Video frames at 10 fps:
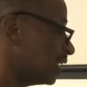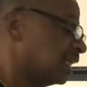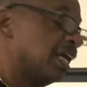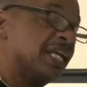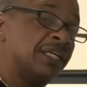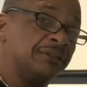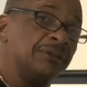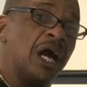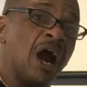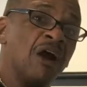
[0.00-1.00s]
getting
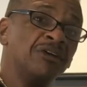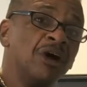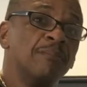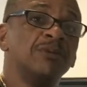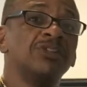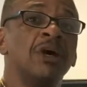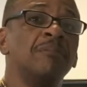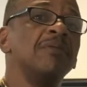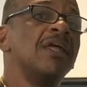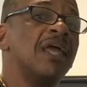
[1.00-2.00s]
our numbers
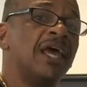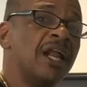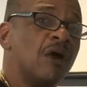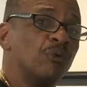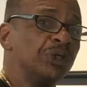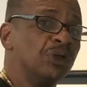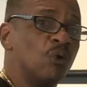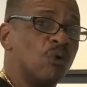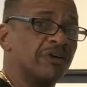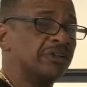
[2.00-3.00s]
up and our
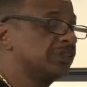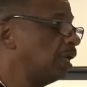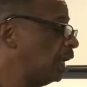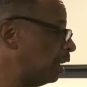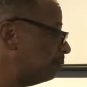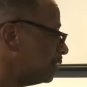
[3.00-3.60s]
reorders up.